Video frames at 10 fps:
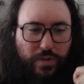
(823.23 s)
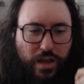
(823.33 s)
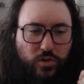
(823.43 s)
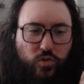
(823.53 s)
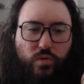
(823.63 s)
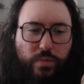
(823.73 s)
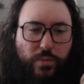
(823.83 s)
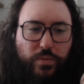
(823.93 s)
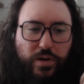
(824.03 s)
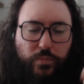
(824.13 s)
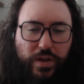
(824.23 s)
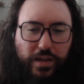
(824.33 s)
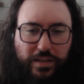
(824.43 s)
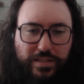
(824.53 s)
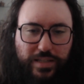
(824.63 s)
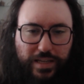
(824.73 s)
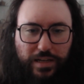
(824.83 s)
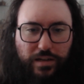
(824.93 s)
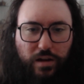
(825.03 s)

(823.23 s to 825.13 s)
I do remember there being a scene